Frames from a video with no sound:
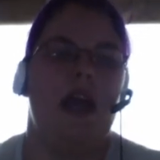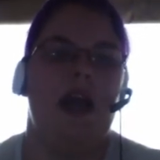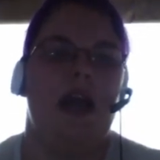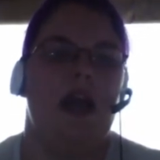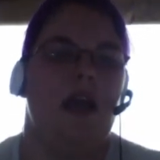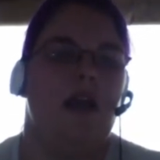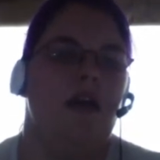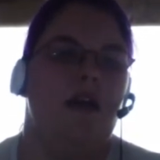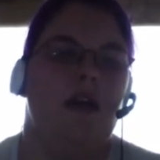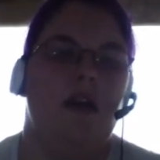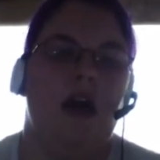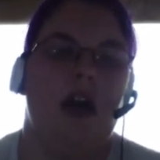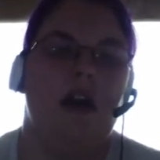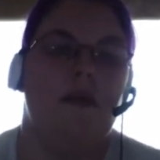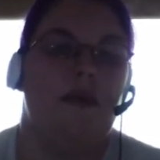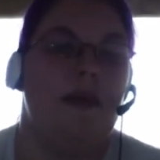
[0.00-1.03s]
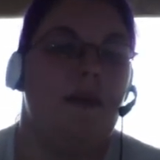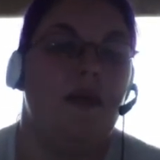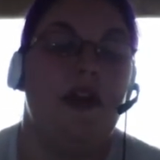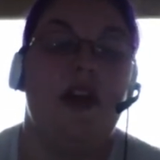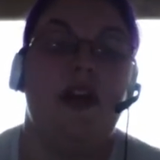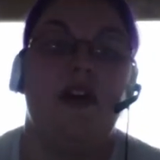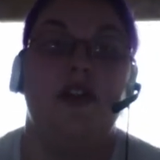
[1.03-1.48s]
And a lot of the
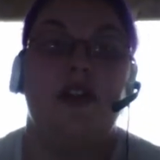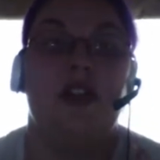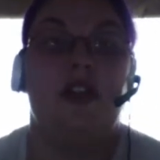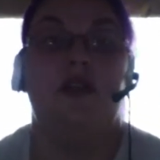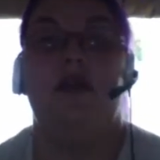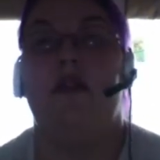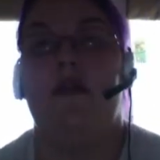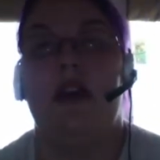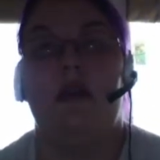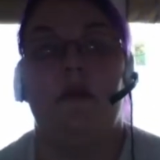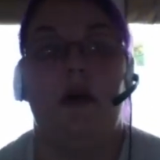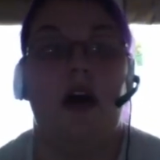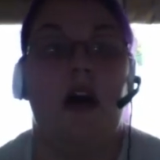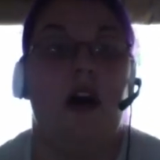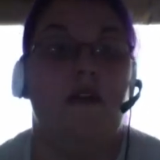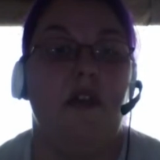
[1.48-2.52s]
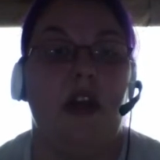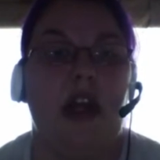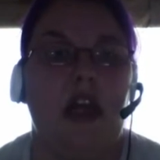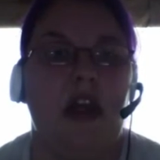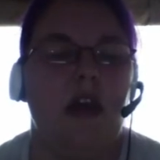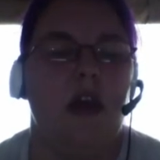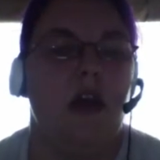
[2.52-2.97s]
people there are still living in
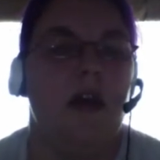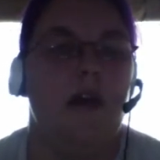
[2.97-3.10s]
poverty,